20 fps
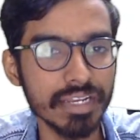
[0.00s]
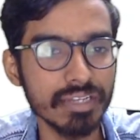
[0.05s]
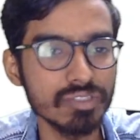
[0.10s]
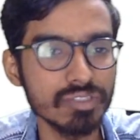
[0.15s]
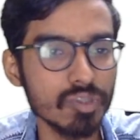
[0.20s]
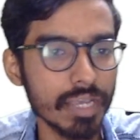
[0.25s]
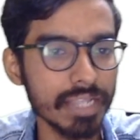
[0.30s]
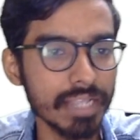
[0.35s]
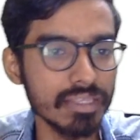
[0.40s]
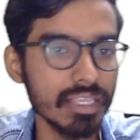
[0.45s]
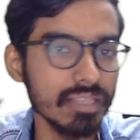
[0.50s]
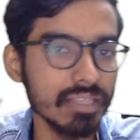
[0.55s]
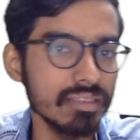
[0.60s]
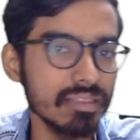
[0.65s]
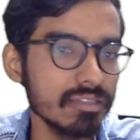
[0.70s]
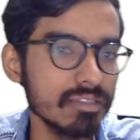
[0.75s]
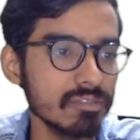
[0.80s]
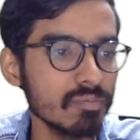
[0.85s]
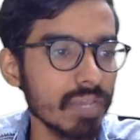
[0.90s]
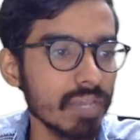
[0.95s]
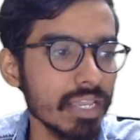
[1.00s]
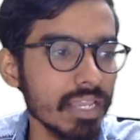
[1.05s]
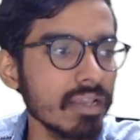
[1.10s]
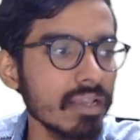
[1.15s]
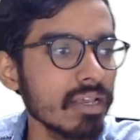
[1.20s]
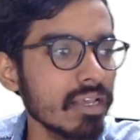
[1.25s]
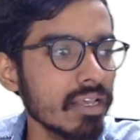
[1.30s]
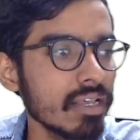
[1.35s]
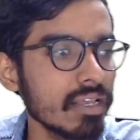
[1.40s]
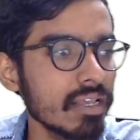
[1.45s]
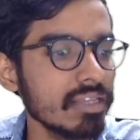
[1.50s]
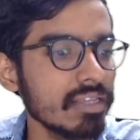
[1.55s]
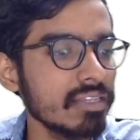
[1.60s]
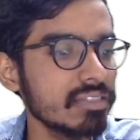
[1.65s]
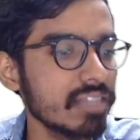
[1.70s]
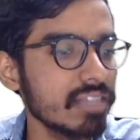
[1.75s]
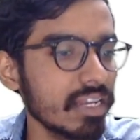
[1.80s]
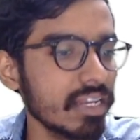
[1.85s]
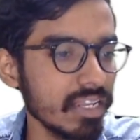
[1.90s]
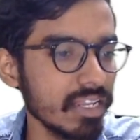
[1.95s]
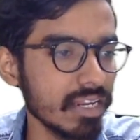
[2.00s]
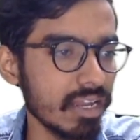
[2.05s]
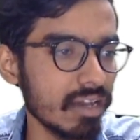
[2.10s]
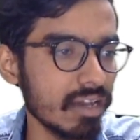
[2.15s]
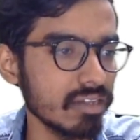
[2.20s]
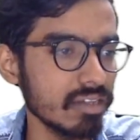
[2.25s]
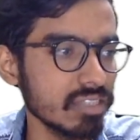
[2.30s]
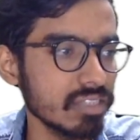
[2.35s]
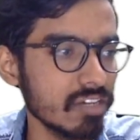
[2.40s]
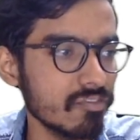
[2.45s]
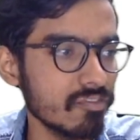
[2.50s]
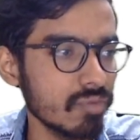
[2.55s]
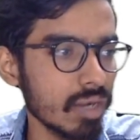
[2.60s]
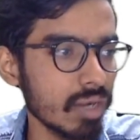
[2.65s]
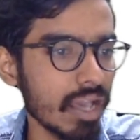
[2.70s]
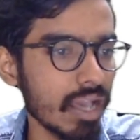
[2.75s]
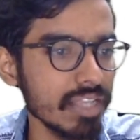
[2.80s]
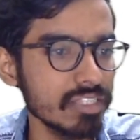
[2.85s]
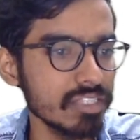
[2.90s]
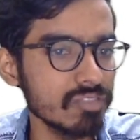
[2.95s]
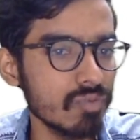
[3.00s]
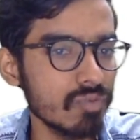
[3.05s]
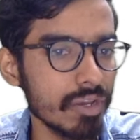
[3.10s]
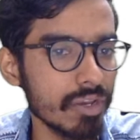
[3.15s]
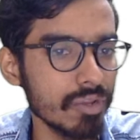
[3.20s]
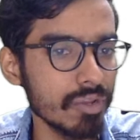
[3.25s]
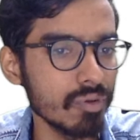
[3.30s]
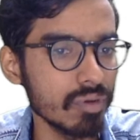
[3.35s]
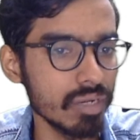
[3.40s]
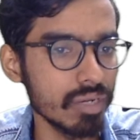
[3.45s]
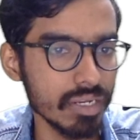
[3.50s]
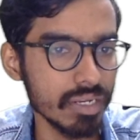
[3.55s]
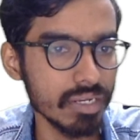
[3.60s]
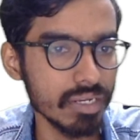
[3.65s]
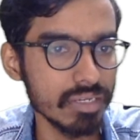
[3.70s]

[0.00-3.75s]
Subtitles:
So I think this mic is getting lots of noise for you, right?